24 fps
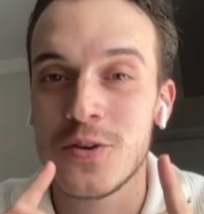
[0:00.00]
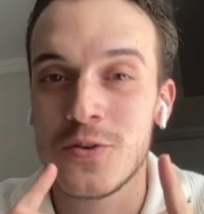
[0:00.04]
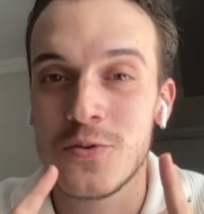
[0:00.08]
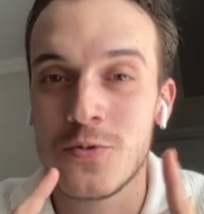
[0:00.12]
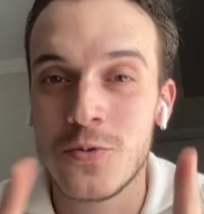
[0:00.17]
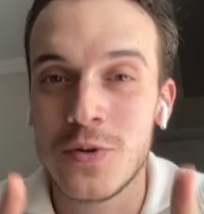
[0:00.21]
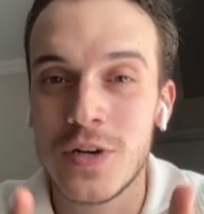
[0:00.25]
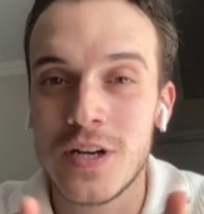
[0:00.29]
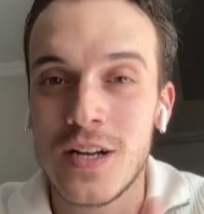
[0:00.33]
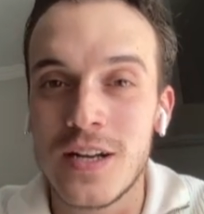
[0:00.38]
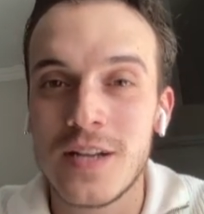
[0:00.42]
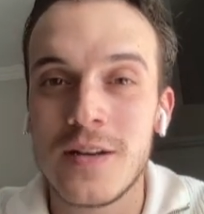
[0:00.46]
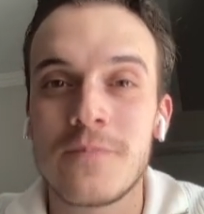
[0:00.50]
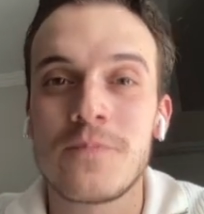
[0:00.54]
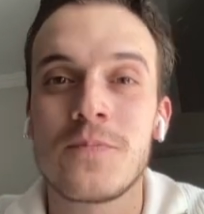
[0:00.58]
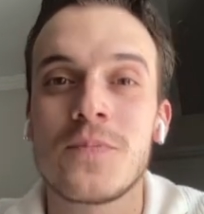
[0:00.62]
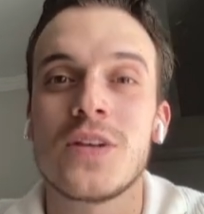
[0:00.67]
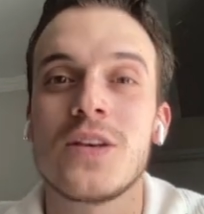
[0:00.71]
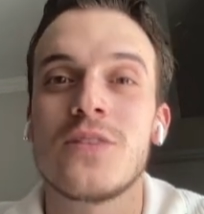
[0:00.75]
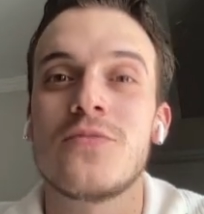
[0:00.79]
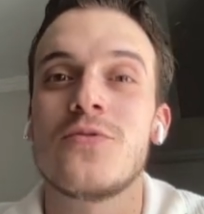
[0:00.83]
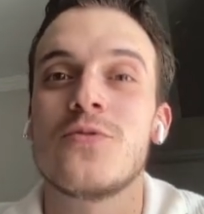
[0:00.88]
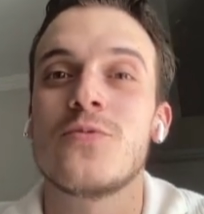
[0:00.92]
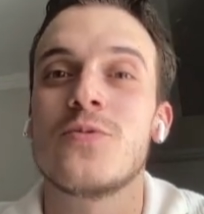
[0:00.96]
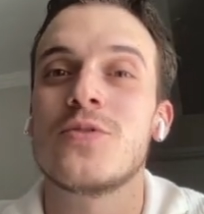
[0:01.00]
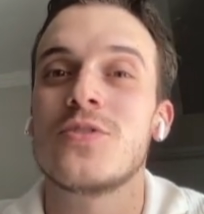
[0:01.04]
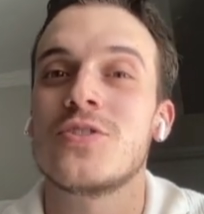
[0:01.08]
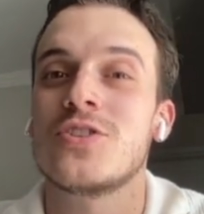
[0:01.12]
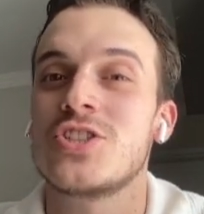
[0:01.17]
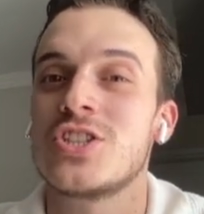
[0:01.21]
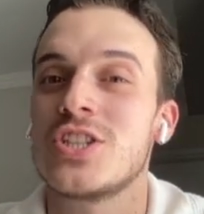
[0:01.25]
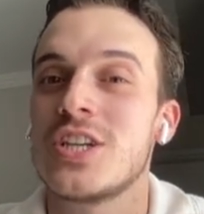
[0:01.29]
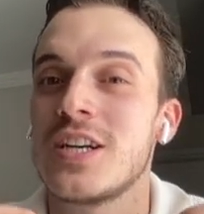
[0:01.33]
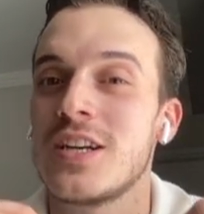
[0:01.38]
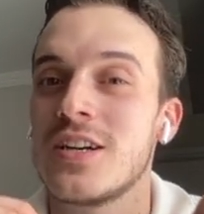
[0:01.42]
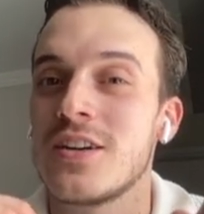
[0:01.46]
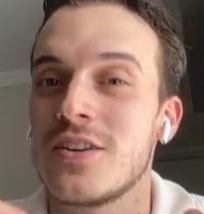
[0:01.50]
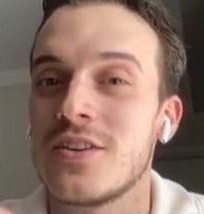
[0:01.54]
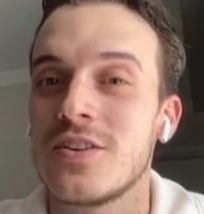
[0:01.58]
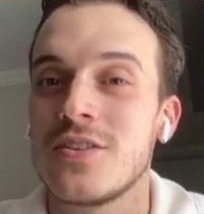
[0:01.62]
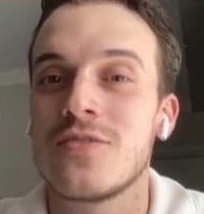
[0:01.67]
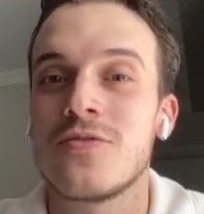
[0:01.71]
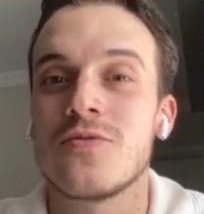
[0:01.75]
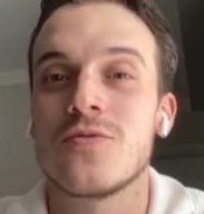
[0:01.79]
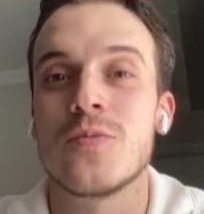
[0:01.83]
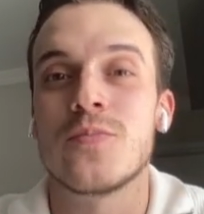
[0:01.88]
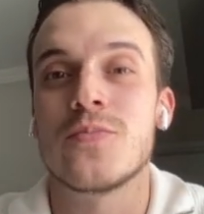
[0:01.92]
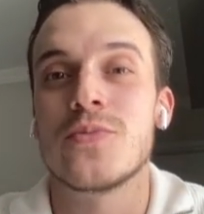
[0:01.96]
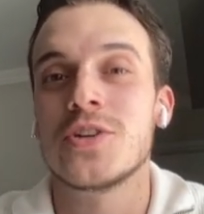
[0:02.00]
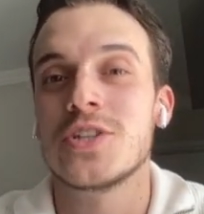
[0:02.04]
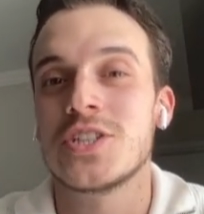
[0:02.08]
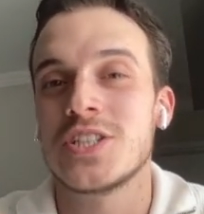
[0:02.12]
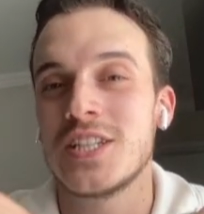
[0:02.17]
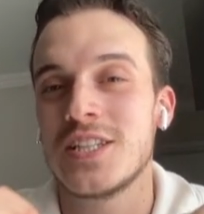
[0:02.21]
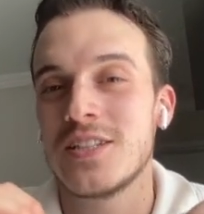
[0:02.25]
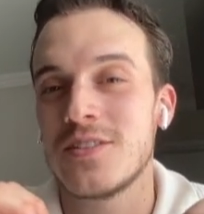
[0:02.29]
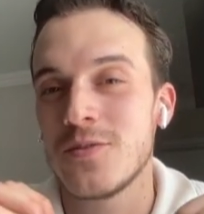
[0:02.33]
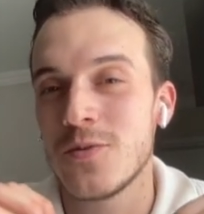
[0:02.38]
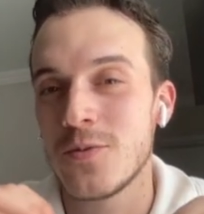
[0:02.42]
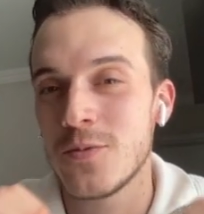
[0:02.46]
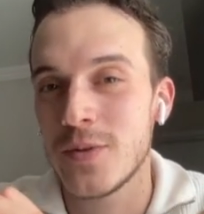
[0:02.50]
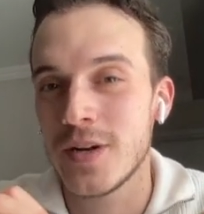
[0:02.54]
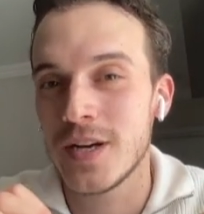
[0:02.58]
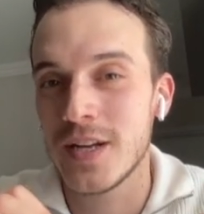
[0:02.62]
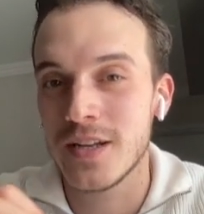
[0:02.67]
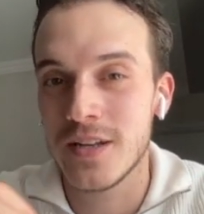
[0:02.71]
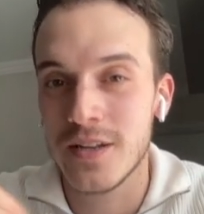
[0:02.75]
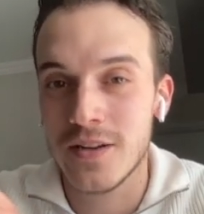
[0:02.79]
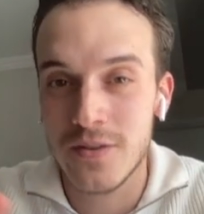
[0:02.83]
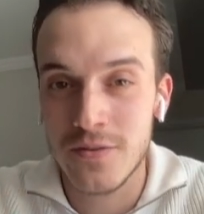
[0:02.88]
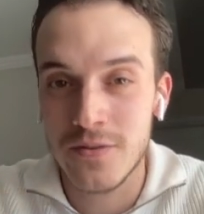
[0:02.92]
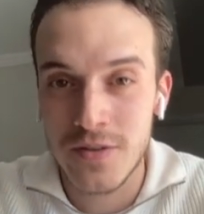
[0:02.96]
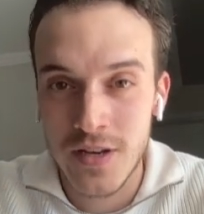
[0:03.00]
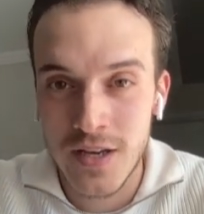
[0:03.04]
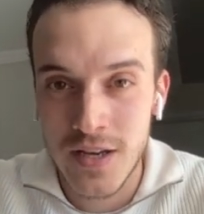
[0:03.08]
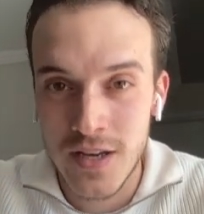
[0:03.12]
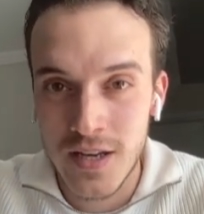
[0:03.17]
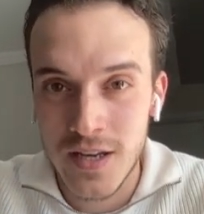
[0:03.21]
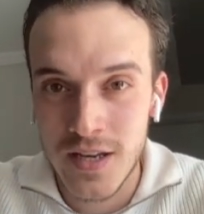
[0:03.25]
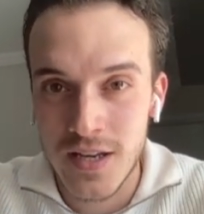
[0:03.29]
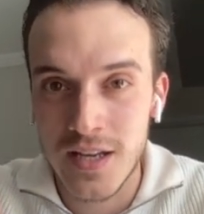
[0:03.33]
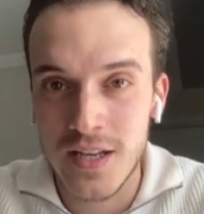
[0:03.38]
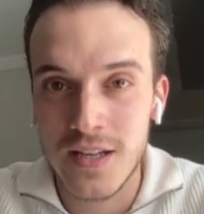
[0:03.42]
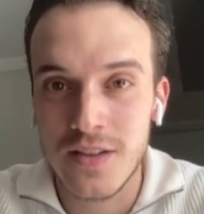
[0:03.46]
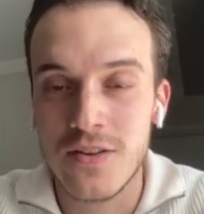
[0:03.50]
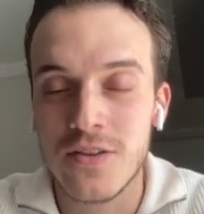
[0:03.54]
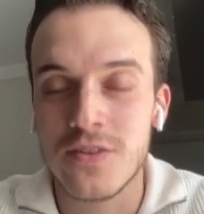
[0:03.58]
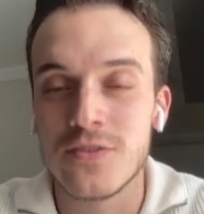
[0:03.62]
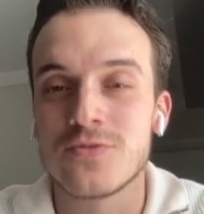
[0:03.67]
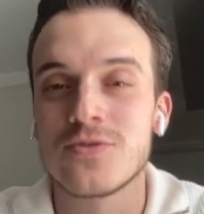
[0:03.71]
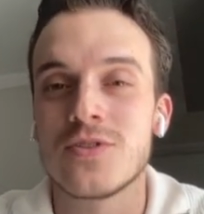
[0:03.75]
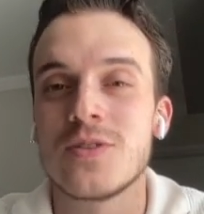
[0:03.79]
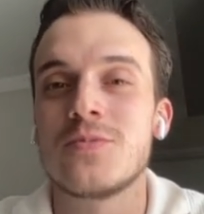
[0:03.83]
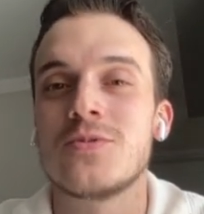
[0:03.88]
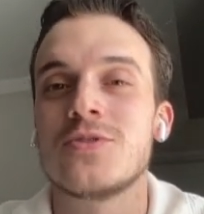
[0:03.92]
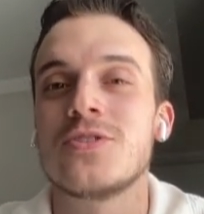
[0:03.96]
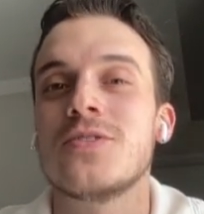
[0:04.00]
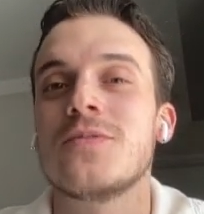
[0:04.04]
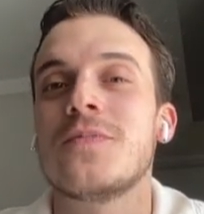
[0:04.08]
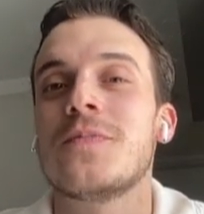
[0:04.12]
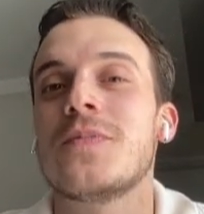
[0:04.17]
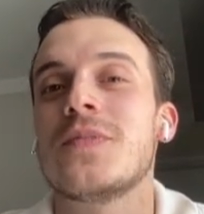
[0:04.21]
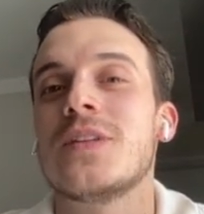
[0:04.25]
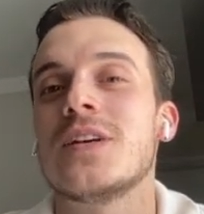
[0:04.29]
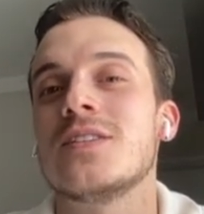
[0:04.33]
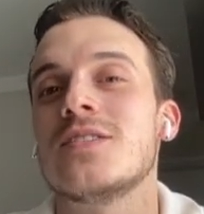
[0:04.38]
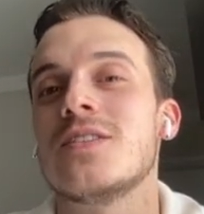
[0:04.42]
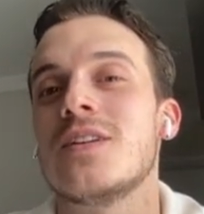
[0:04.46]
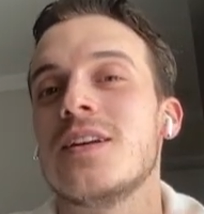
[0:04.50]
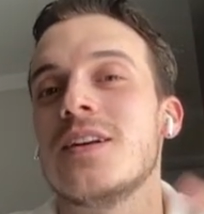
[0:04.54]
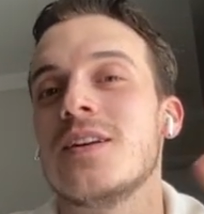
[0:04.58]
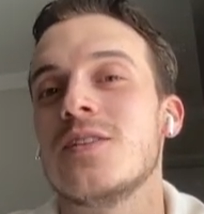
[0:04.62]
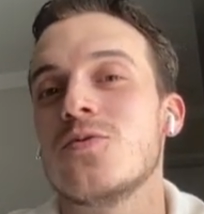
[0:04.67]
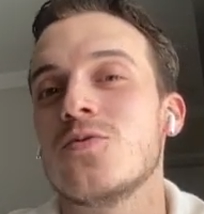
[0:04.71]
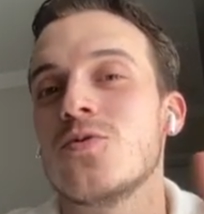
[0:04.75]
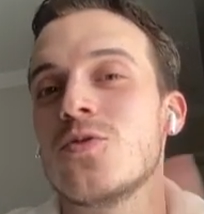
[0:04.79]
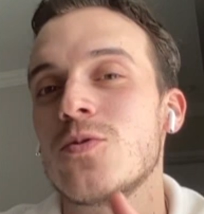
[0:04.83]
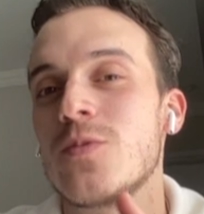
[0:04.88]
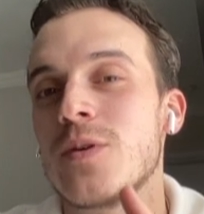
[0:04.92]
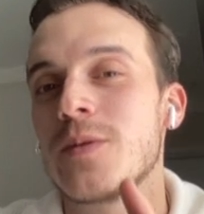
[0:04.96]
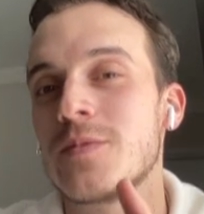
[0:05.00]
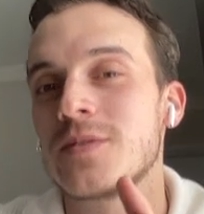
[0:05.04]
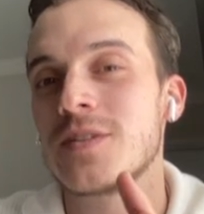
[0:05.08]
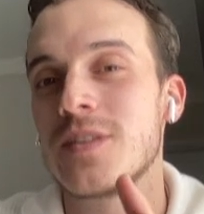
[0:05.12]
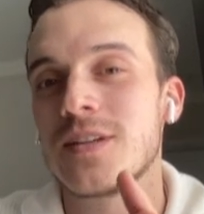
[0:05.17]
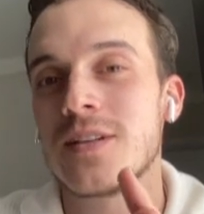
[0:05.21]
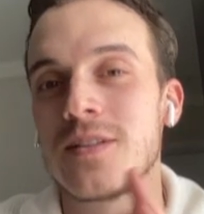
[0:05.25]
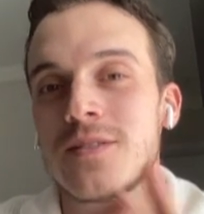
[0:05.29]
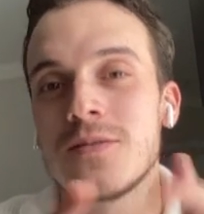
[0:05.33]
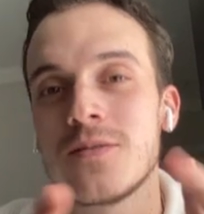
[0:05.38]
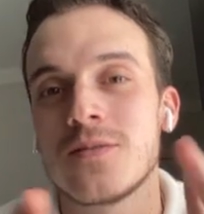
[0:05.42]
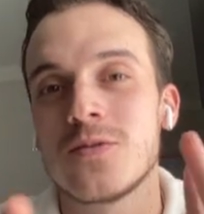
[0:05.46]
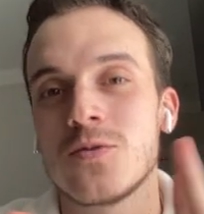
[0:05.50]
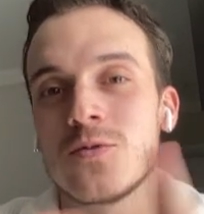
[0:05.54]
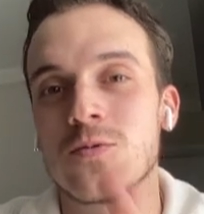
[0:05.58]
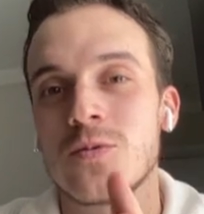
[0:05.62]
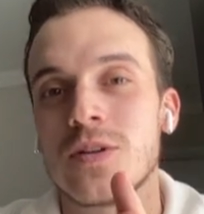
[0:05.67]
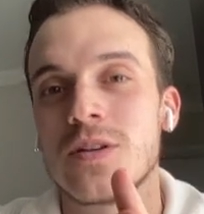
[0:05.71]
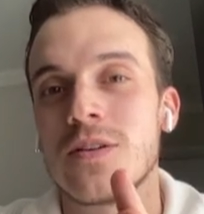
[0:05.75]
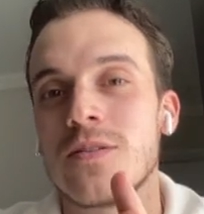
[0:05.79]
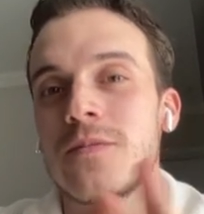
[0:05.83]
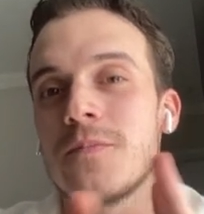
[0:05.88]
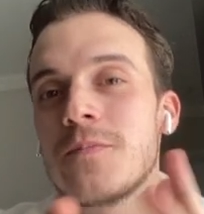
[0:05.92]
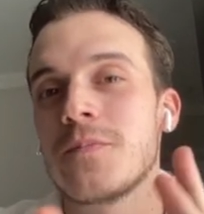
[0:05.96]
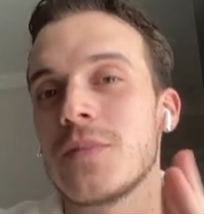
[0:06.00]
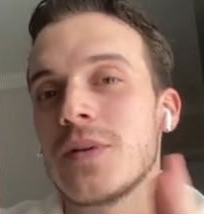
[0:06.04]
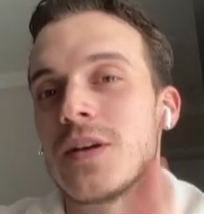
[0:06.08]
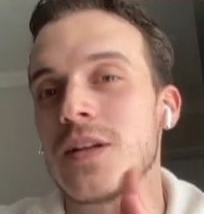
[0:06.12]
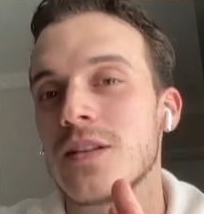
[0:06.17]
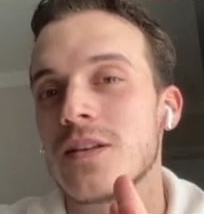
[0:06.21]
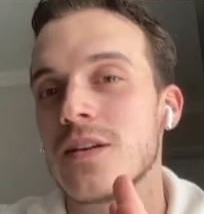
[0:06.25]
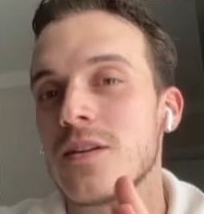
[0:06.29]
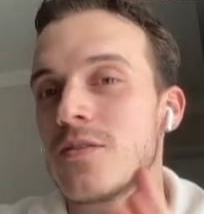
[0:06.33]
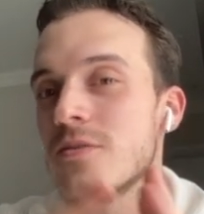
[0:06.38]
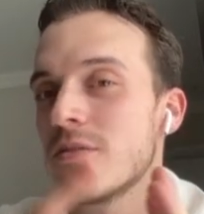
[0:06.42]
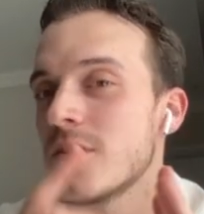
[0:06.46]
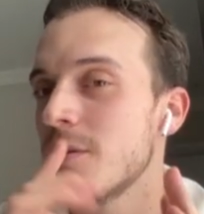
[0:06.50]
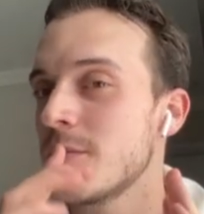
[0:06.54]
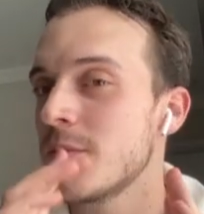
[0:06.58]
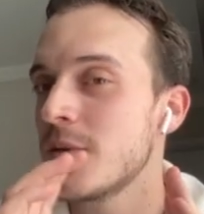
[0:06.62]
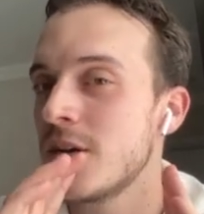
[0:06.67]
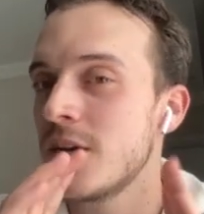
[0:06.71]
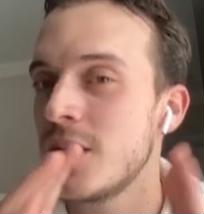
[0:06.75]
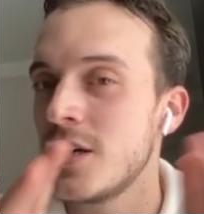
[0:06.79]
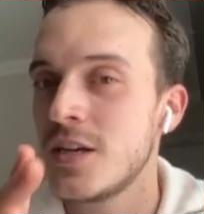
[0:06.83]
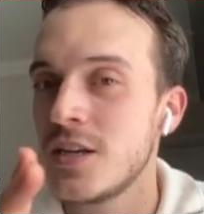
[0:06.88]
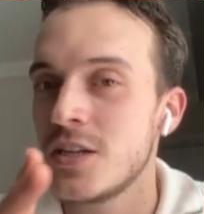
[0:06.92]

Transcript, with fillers: quickly if you want to check out the project right now in the description there's a link to the website twitter and telegram